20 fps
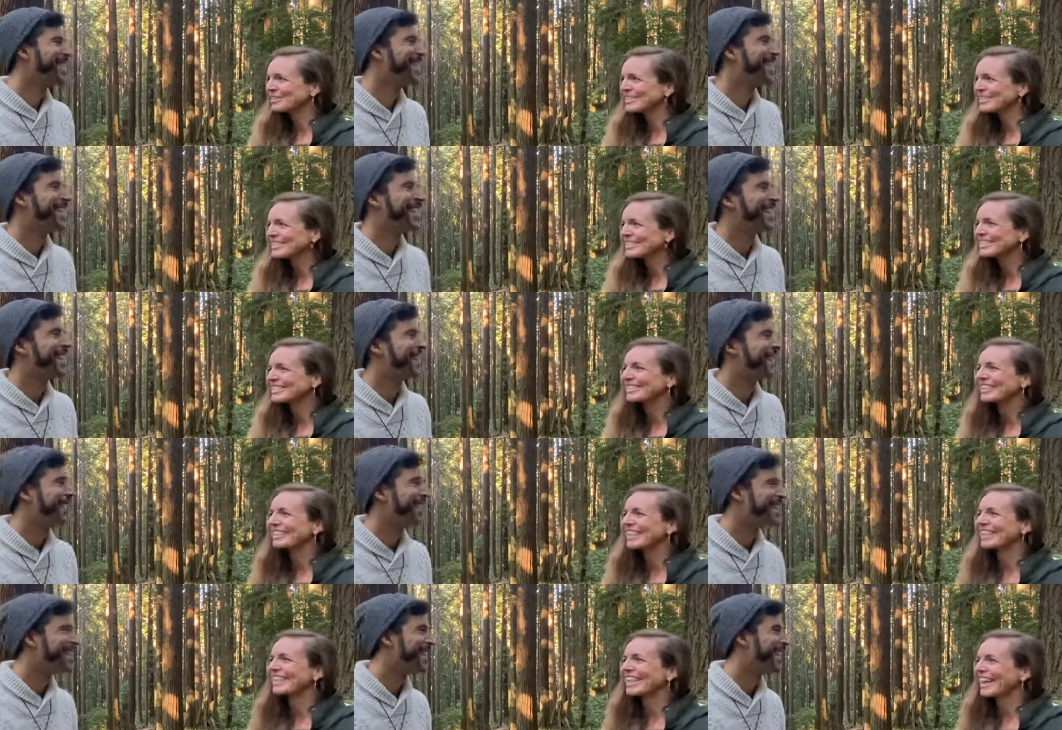Speaker 1: to
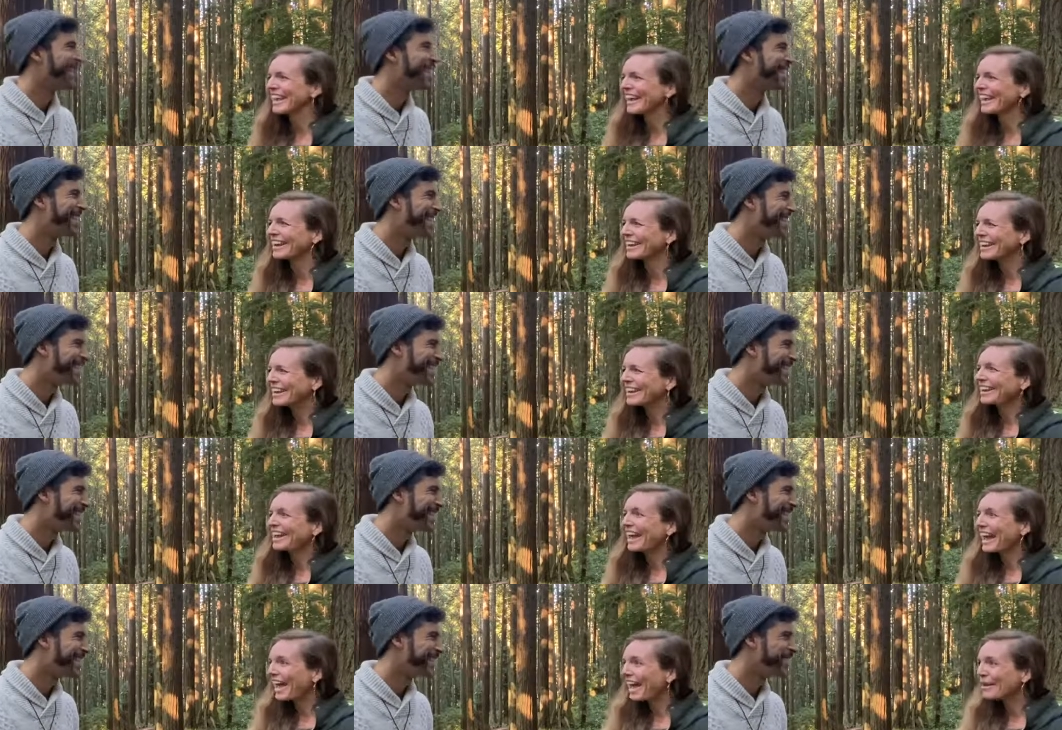see that
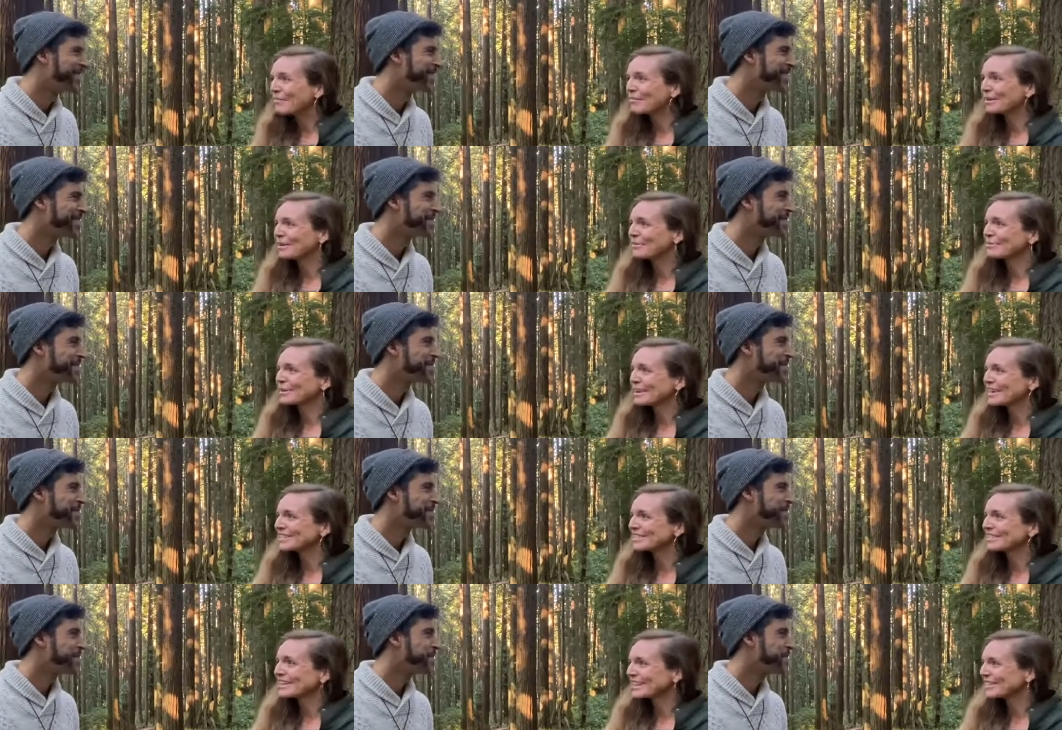happen
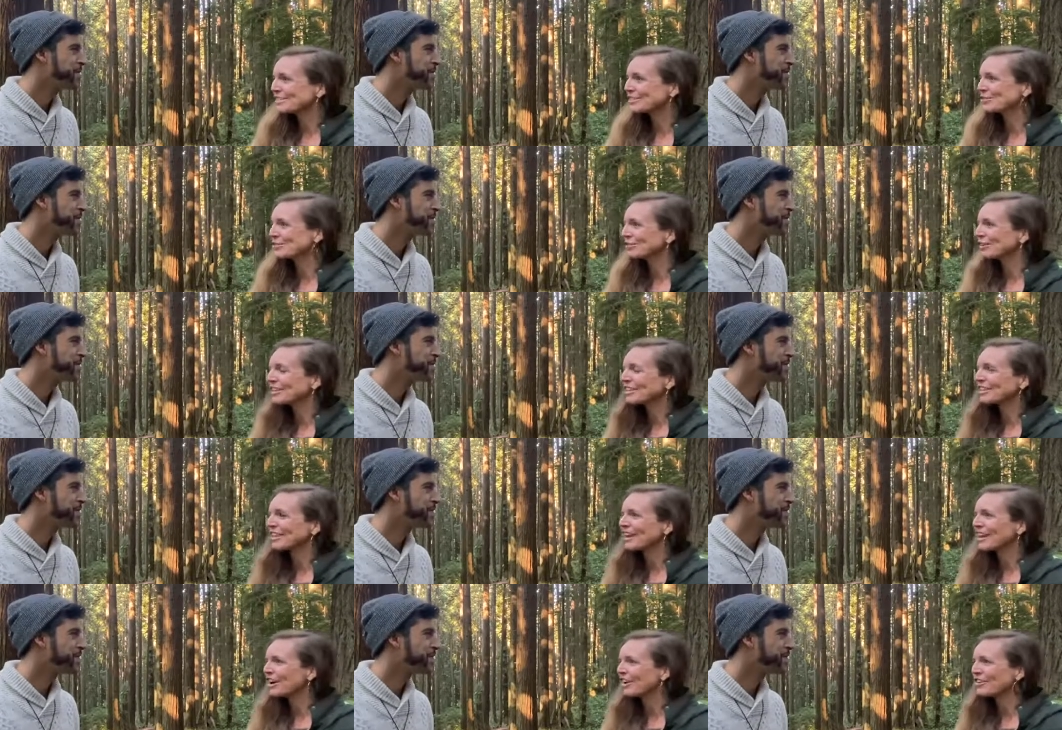because that's
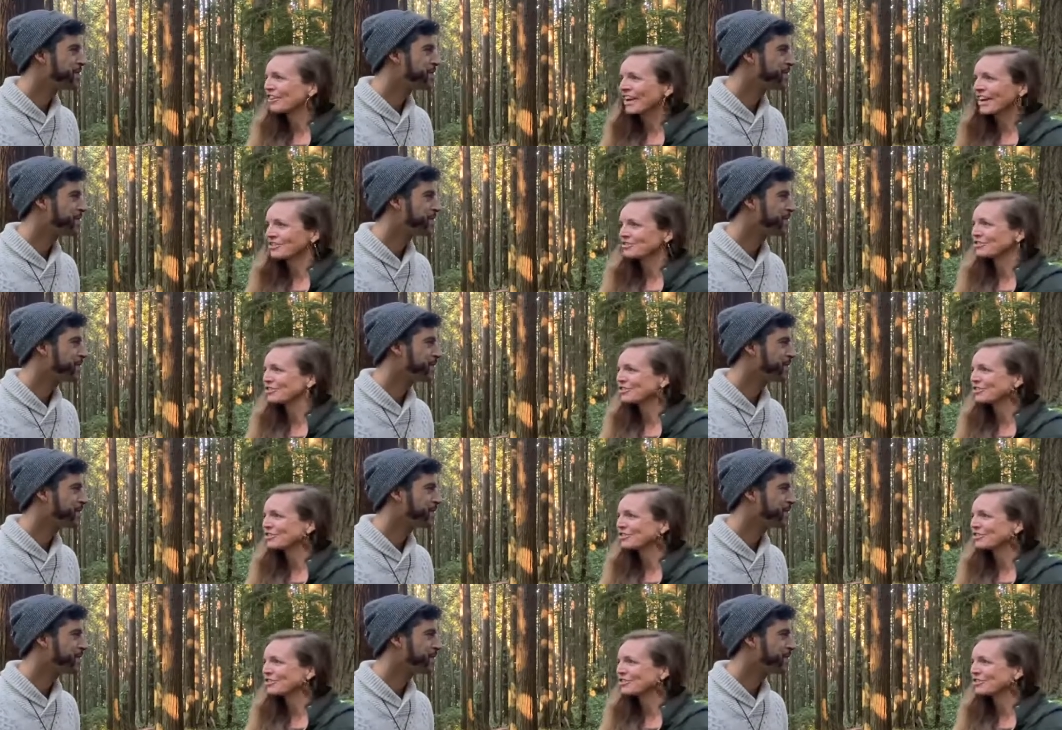really our natural